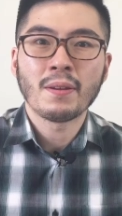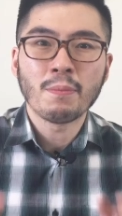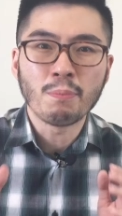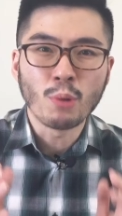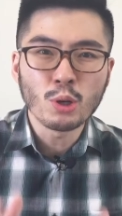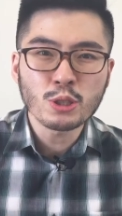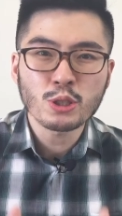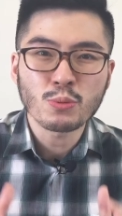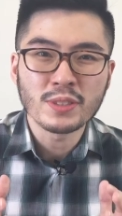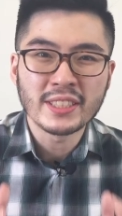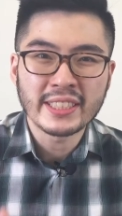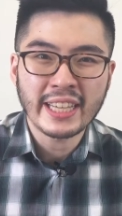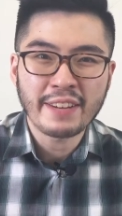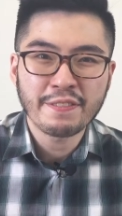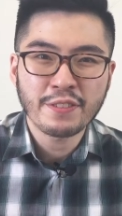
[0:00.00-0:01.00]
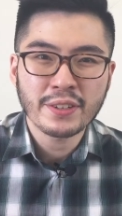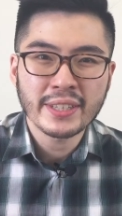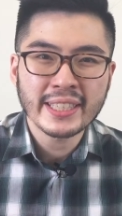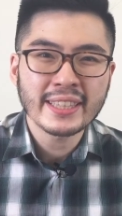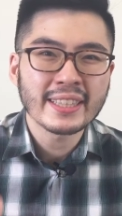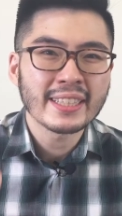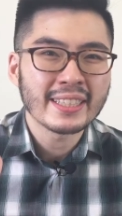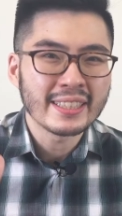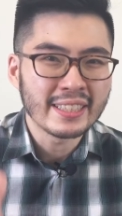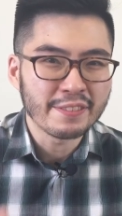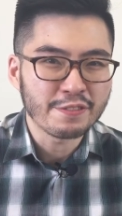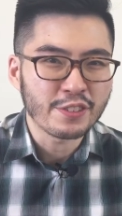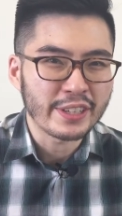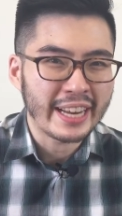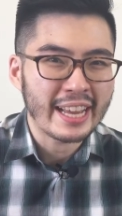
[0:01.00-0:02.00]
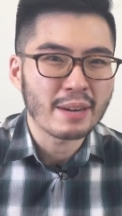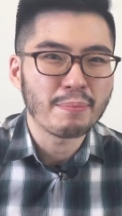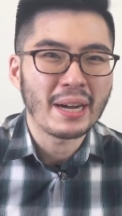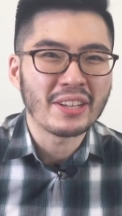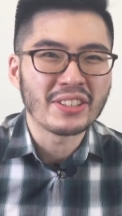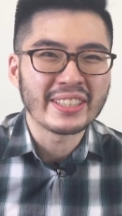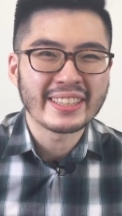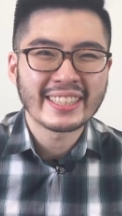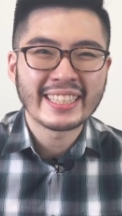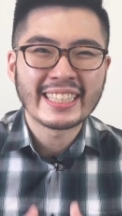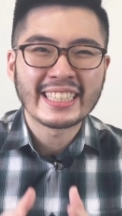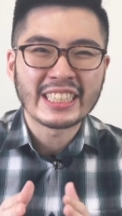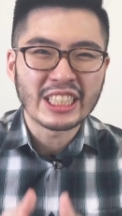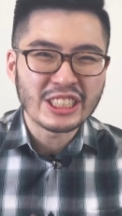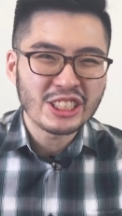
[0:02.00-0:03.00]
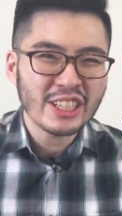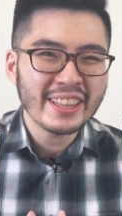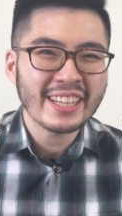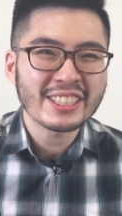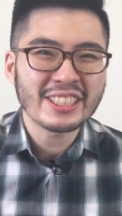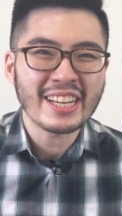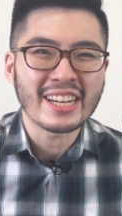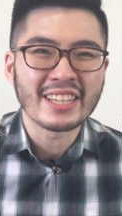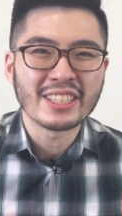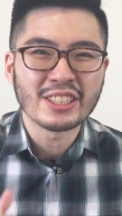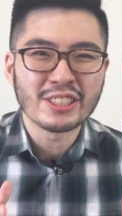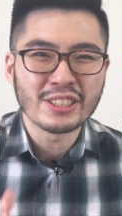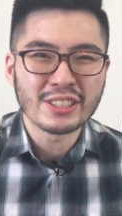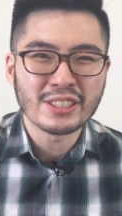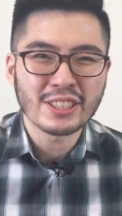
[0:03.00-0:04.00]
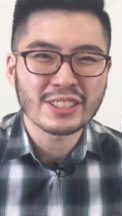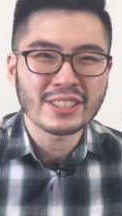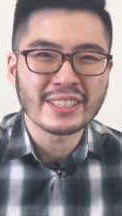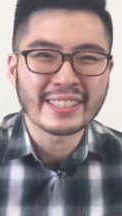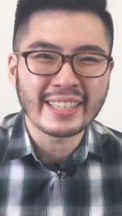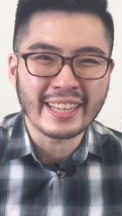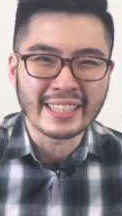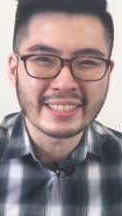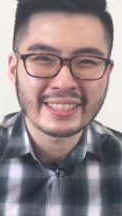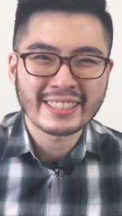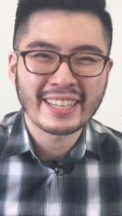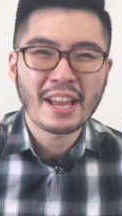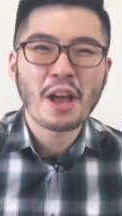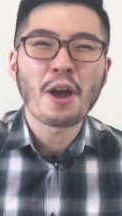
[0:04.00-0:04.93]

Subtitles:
Most would save for it, then forget about it. Nandyan lang siya, just in case.